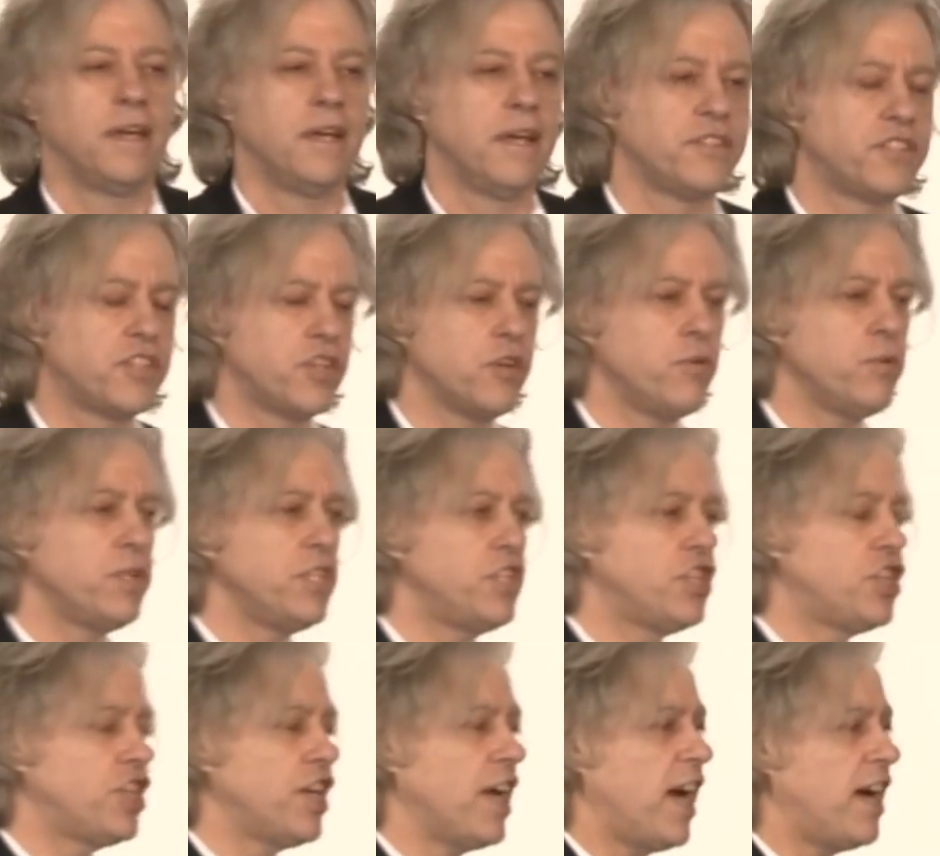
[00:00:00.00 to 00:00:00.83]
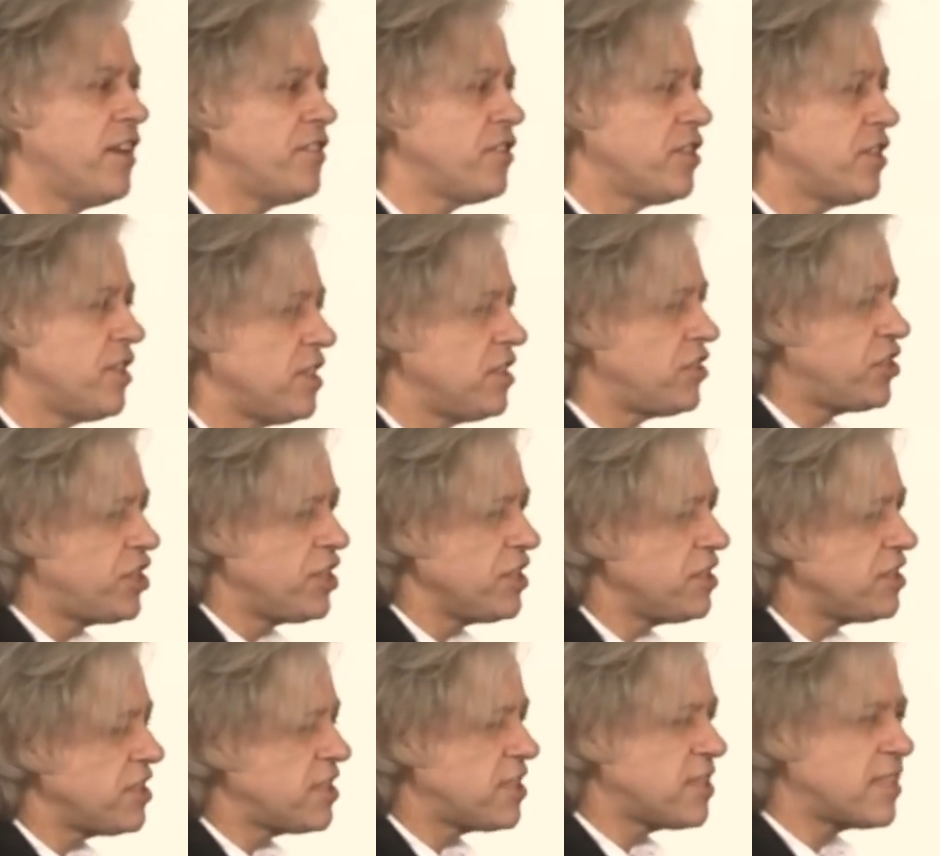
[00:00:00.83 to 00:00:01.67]
And so we chatted and
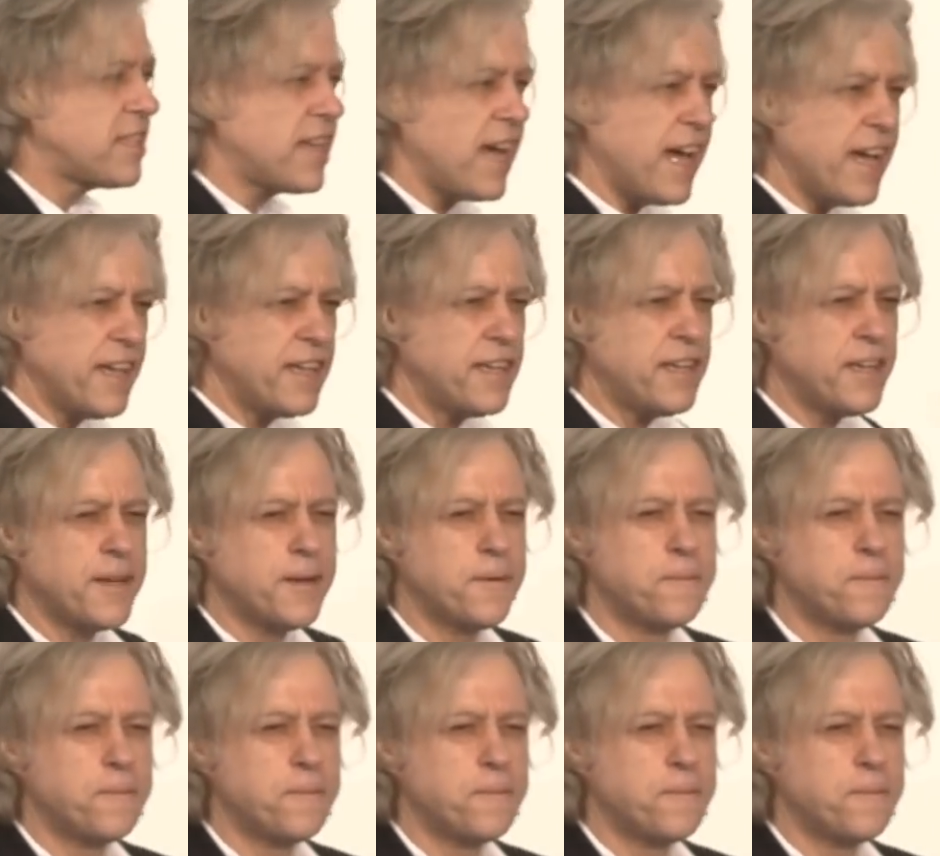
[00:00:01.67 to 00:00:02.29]
she stank.